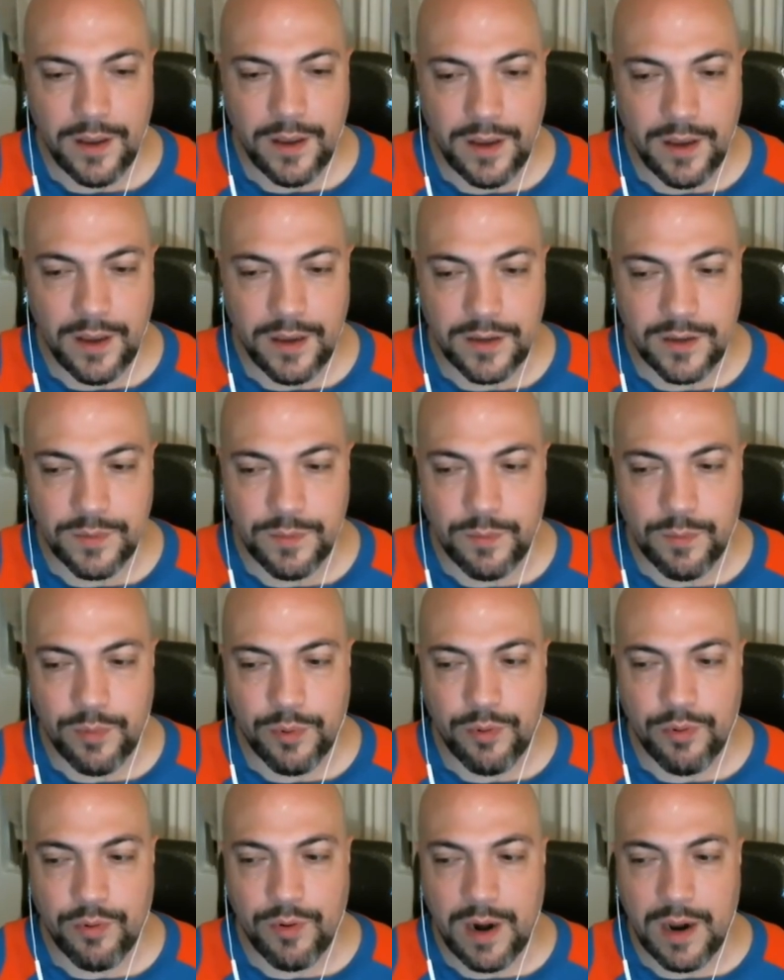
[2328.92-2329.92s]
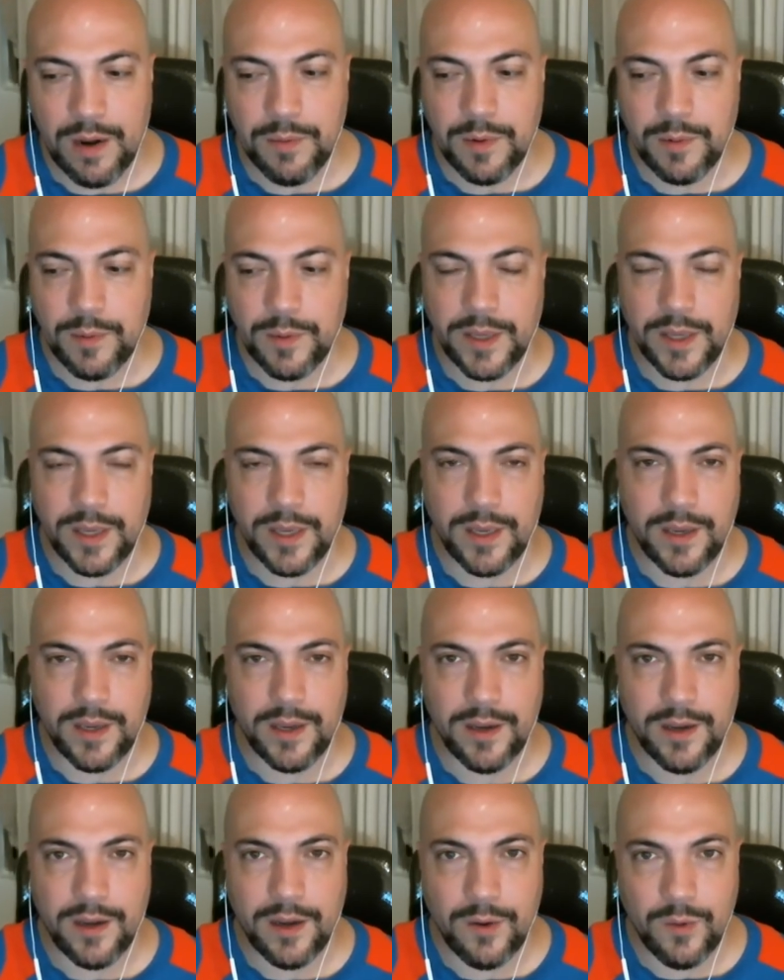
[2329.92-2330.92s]
it's
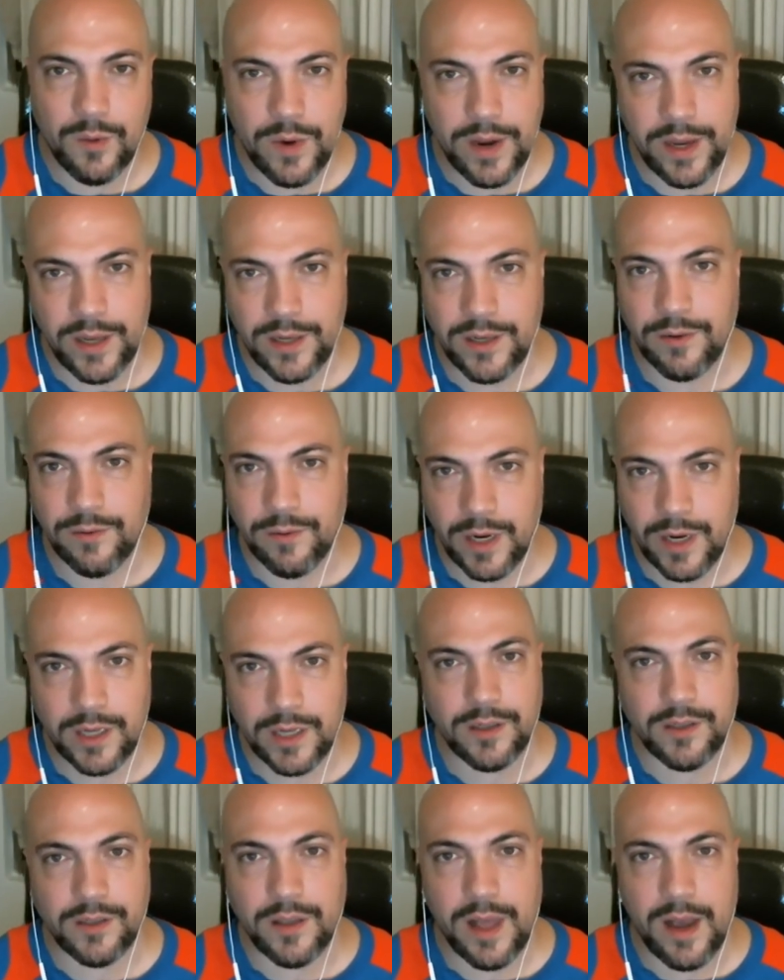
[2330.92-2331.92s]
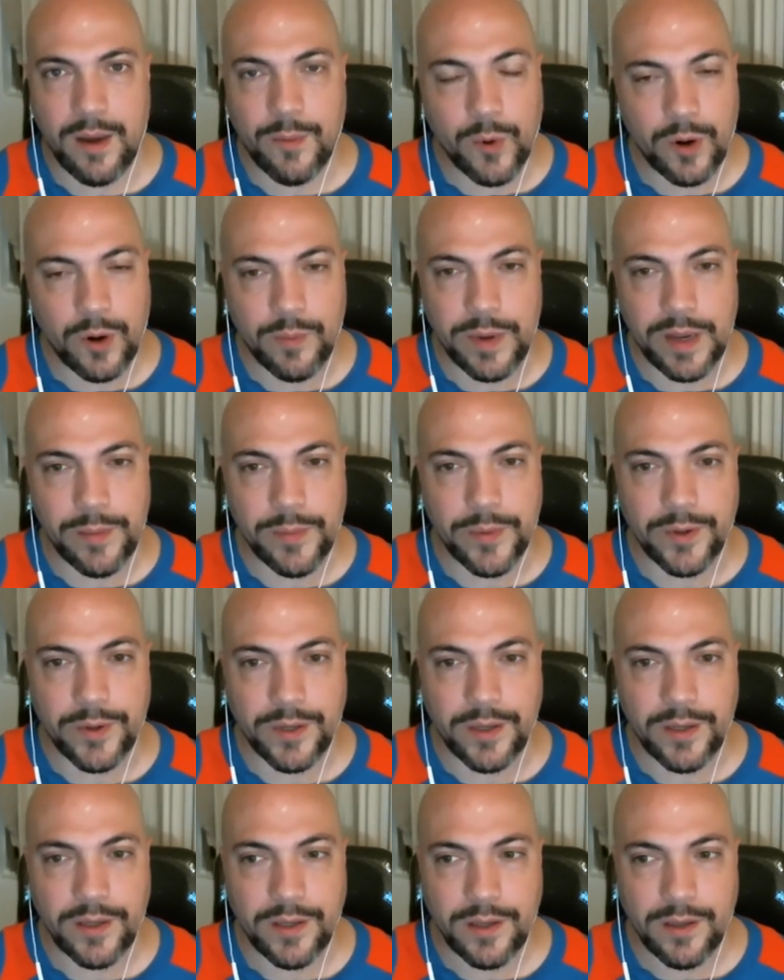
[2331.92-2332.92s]
probably a way to reach a lot more
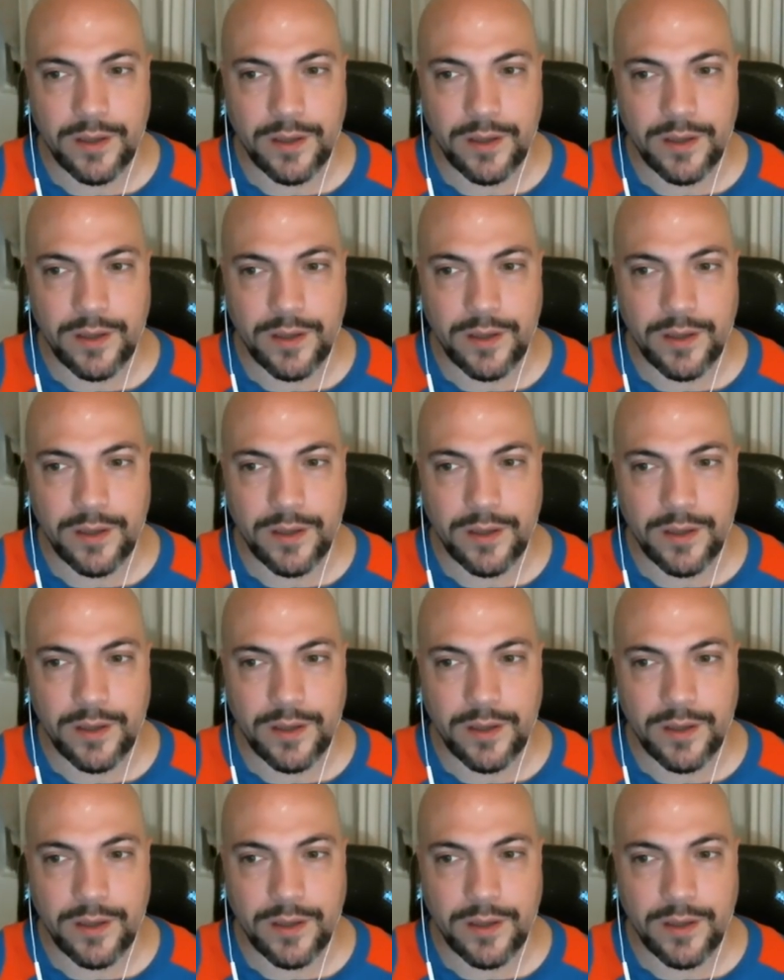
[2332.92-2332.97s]
people,